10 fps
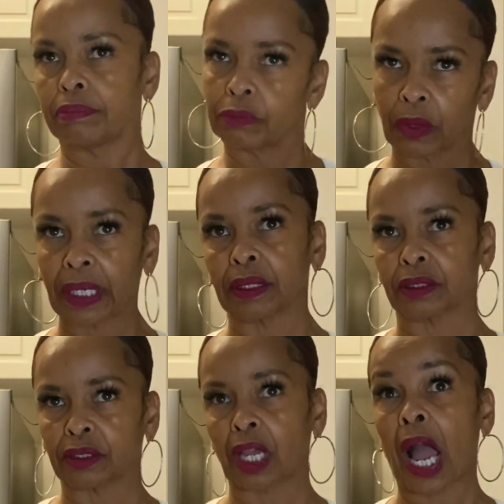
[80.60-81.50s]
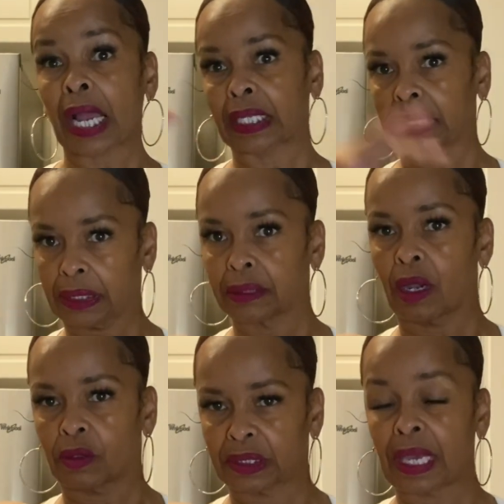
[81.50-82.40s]
regular chocolate
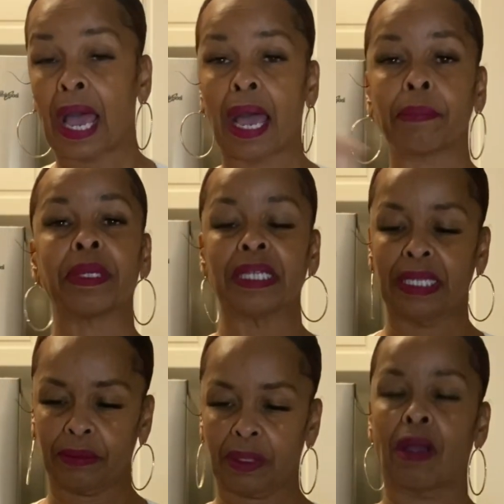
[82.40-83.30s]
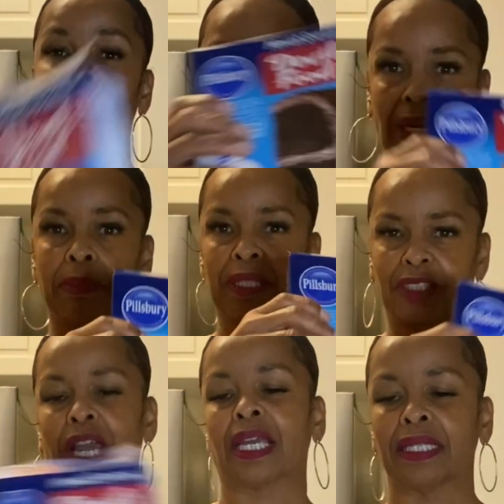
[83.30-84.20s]
on top of the
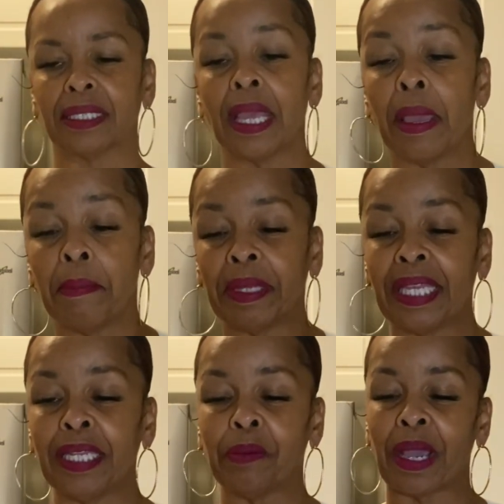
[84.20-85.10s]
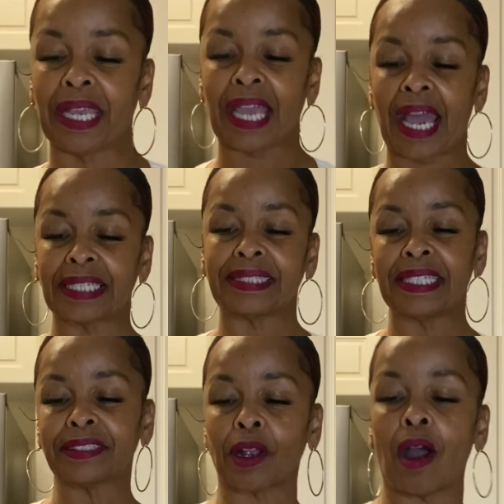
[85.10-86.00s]
chocolate. Anyway, guys,
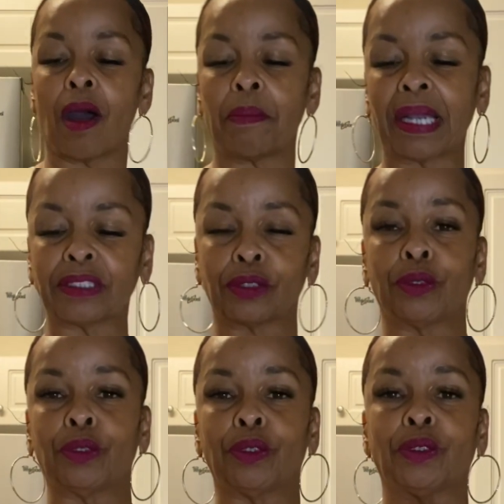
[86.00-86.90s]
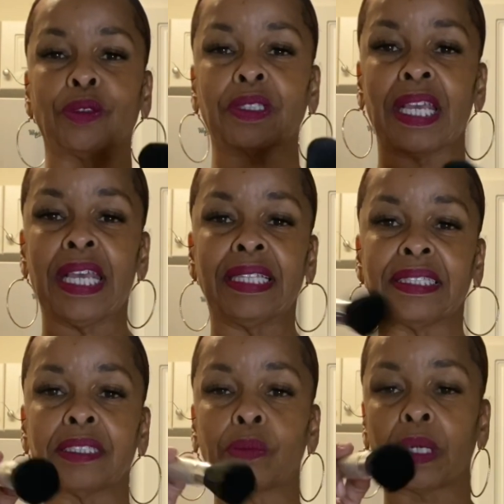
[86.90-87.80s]
these are all my tools.
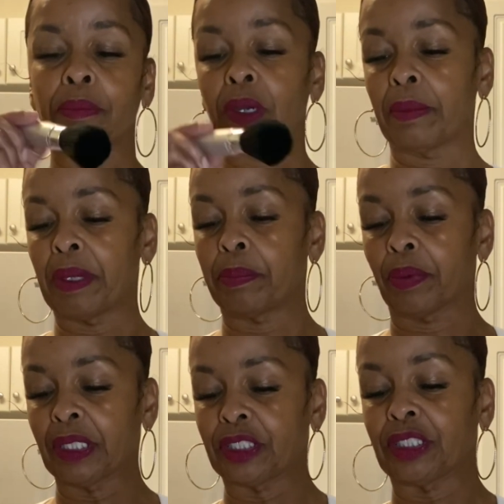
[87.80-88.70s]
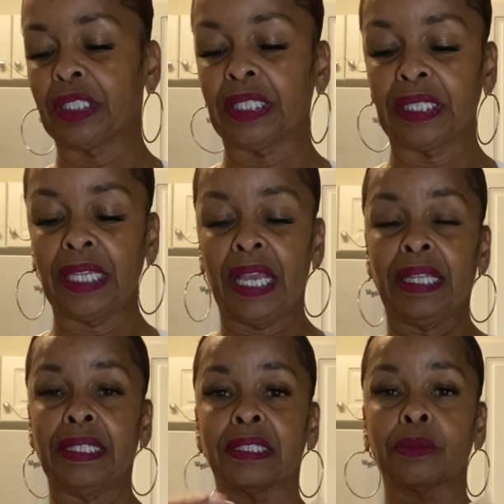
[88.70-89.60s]
This is what I'm going to be brushing.
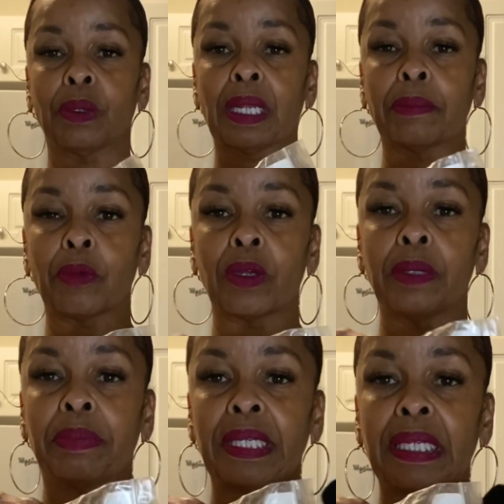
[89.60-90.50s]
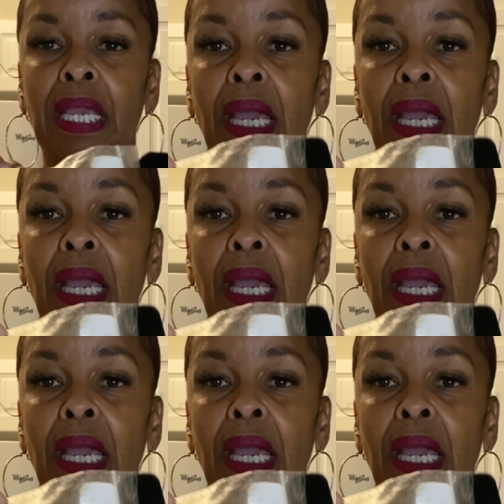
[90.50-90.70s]
This is what I'm going to be